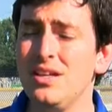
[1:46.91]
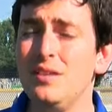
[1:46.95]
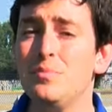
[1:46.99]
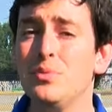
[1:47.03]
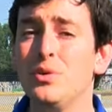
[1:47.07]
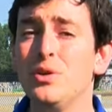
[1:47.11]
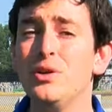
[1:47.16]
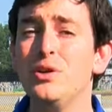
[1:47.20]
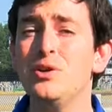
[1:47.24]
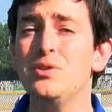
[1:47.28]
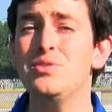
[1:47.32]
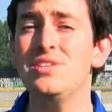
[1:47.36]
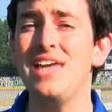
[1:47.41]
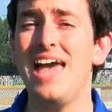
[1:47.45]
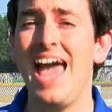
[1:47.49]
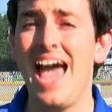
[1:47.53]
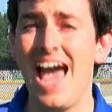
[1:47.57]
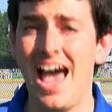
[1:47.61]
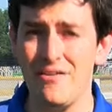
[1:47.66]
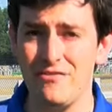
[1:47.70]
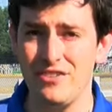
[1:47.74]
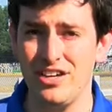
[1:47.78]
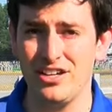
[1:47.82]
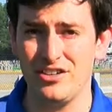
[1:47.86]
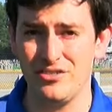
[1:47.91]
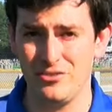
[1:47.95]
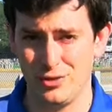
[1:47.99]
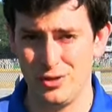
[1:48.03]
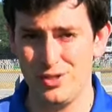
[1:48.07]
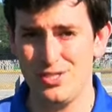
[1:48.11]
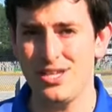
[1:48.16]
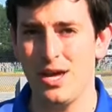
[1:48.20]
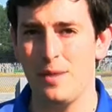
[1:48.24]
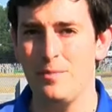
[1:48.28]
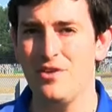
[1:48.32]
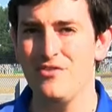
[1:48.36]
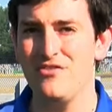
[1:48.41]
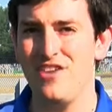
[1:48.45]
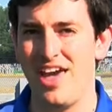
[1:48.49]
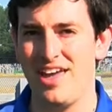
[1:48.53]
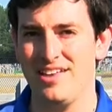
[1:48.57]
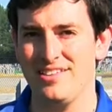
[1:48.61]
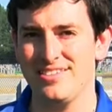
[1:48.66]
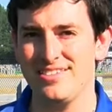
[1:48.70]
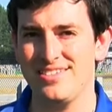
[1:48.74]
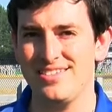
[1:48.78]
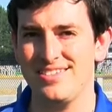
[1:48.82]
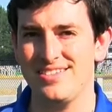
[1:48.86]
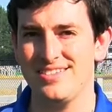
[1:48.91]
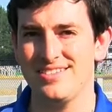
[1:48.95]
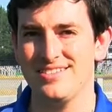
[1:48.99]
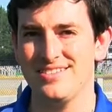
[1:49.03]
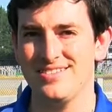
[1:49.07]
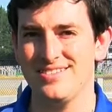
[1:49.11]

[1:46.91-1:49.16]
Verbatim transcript: can produce havoc for some events.